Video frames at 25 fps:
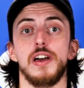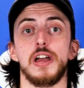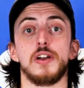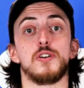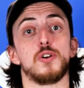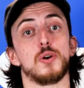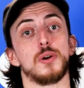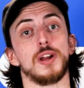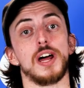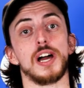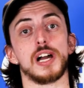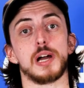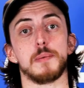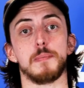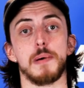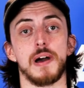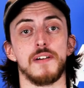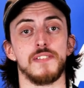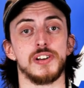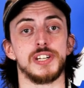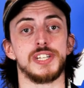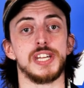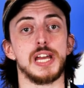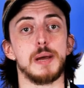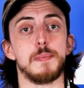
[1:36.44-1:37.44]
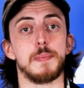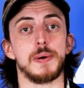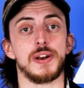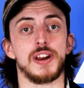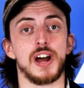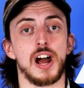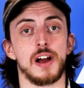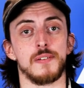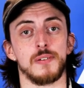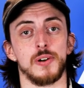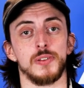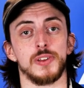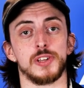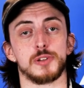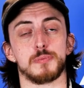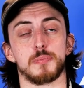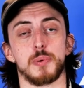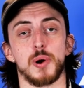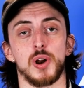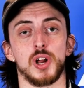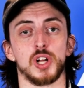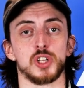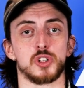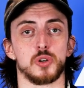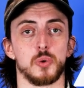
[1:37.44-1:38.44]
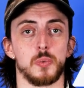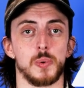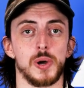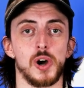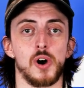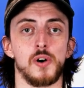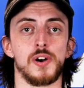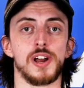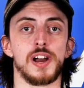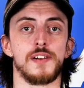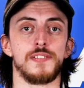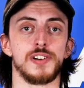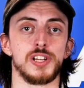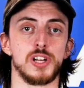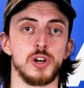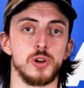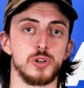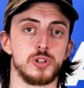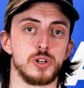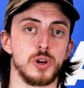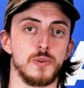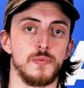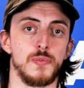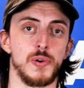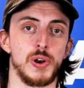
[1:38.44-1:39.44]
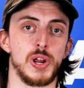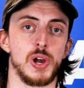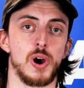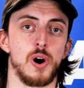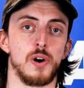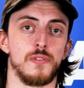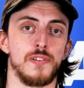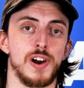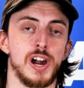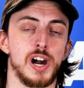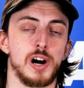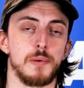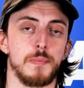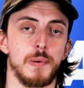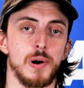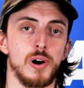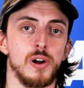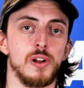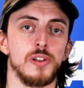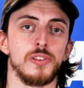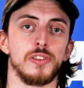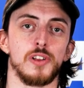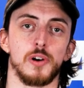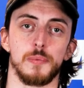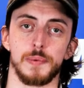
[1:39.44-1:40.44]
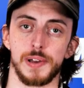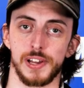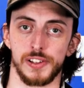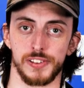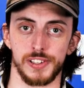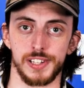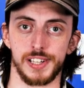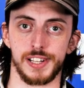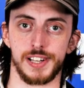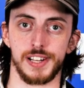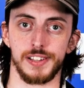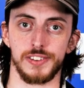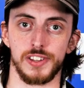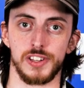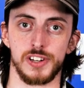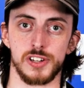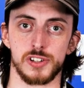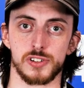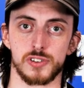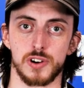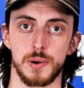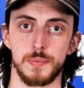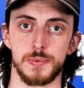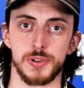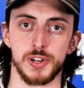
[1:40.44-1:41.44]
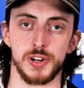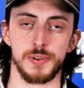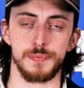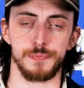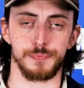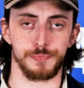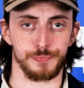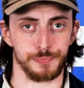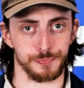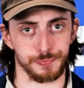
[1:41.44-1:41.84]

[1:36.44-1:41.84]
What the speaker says: If you'd like a bit of a deeper dive on this product, we already have a YouTube video available. There'll be a link in the description.